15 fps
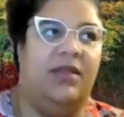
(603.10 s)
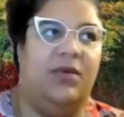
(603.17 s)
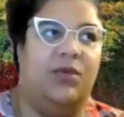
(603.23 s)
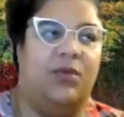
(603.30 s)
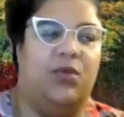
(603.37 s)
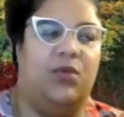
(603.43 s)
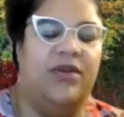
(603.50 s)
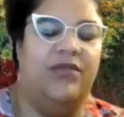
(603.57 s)

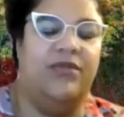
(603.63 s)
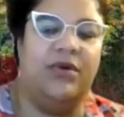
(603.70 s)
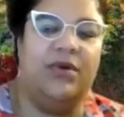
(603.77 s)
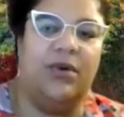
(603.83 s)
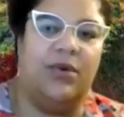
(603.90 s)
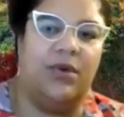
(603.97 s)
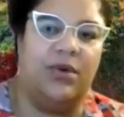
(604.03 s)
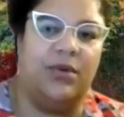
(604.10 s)
in the
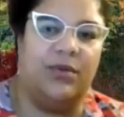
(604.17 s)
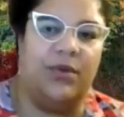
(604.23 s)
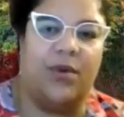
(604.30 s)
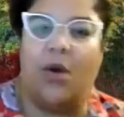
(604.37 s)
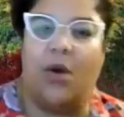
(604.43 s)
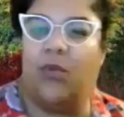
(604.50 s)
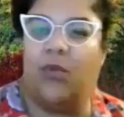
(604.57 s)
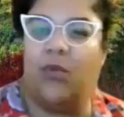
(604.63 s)
river or
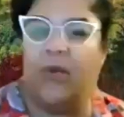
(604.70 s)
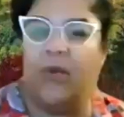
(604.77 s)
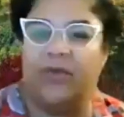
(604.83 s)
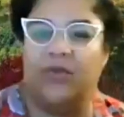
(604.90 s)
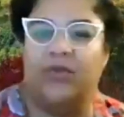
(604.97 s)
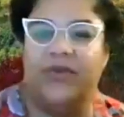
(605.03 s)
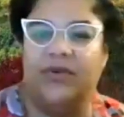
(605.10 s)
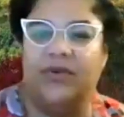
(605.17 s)
around
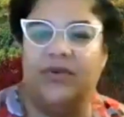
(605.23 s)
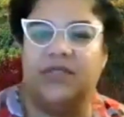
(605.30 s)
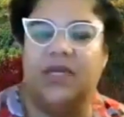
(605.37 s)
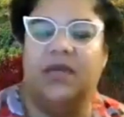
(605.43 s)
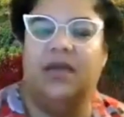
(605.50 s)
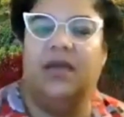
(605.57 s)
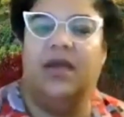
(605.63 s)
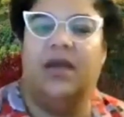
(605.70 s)
the
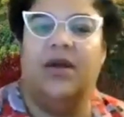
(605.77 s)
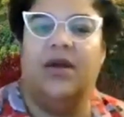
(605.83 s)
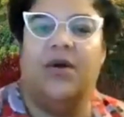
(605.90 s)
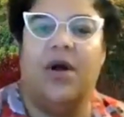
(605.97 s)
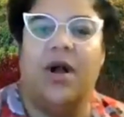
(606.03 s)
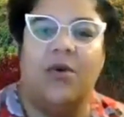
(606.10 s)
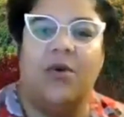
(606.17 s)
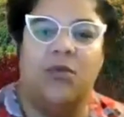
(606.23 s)
rivers
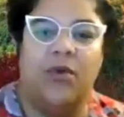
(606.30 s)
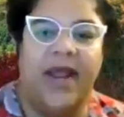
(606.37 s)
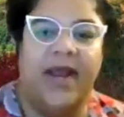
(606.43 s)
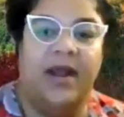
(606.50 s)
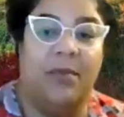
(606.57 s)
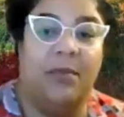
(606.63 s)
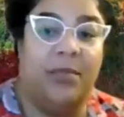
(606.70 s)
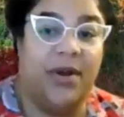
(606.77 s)

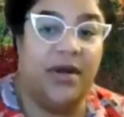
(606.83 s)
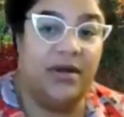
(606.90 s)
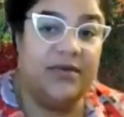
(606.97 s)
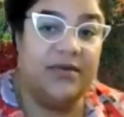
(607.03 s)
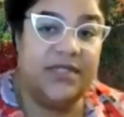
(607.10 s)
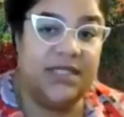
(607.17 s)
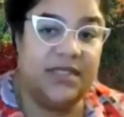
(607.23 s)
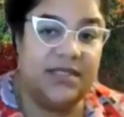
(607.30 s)
right
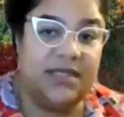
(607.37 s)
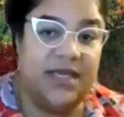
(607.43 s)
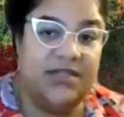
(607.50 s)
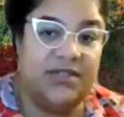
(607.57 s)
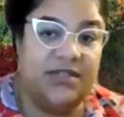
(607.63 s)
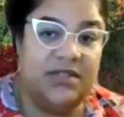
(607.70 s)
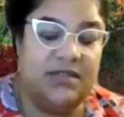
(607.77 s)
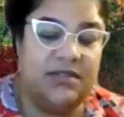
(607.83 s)
above Six
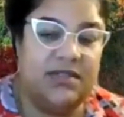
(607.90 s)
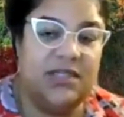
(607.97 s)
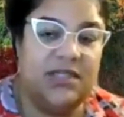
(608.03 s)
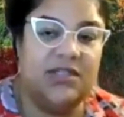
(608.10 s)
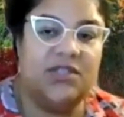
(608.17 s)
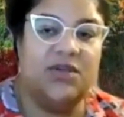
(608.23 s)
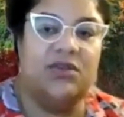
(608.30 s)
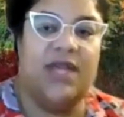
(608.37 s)

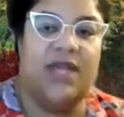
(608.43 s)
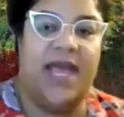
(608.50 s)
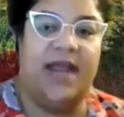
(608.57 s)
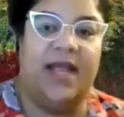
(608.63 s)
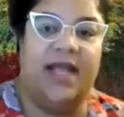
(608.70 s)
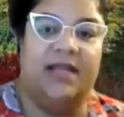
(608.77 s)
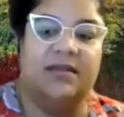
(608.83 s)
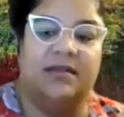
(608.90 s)
Nations so
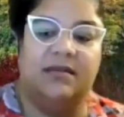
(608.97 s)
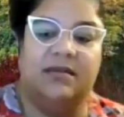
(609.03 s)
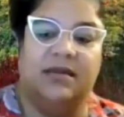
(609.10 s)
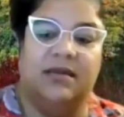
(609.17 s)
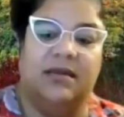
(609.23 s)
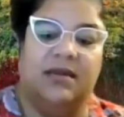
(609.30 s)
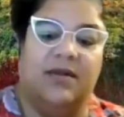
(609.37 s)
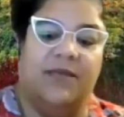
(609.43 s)
that it
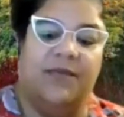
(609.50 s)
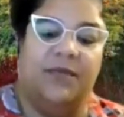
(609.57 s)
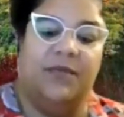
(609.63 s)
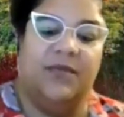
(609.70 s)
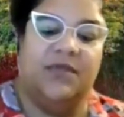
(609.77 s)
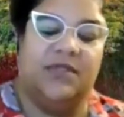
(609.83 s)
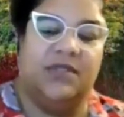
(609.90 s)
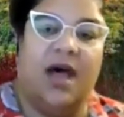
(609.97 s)

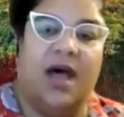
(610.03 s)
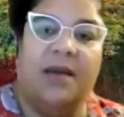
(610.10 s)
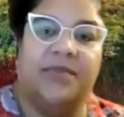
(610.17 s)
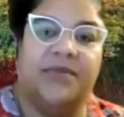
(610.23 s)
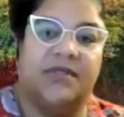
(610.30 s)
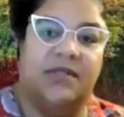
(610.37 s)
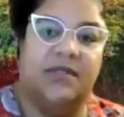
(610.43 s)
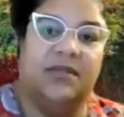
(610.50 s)

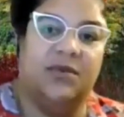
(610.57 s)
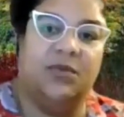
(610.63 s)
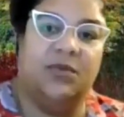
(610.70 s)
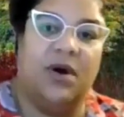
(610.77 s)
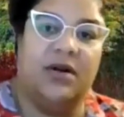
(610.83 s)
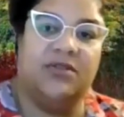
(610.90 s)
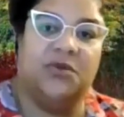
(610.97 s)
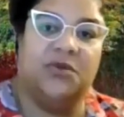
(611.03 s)
stops their
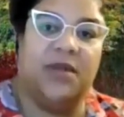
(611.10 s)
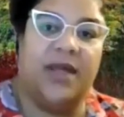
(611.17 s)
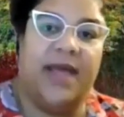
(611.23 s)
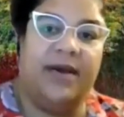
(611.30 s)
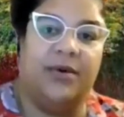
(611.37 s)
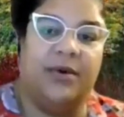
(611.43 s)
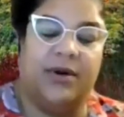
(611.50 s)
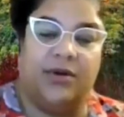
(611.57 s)
water
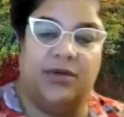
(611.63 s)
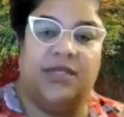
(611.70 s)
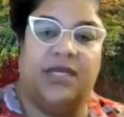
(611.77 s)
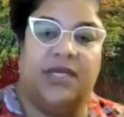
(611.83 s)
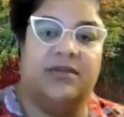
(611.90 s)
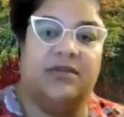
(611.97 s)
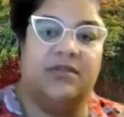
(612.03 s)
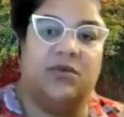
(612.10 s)
supply or
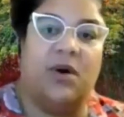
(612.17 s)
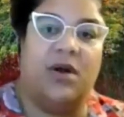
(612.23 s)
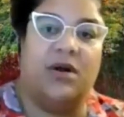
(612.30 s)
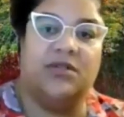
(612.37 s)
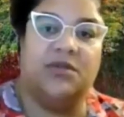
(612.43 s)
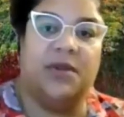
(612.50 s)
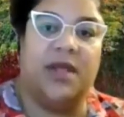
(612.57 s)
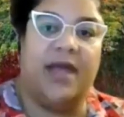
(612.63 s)
curtails their
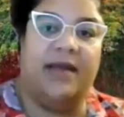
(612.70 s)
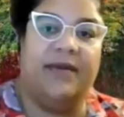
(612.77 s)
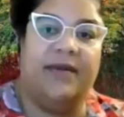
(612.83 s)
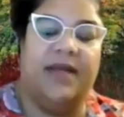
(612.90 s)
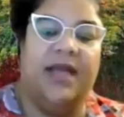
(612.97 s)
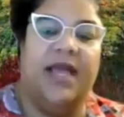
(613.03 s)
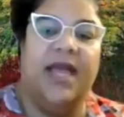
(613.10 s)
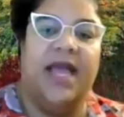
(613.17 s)
water
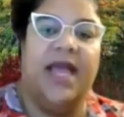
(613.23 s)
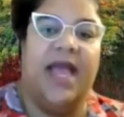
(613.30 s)
supply,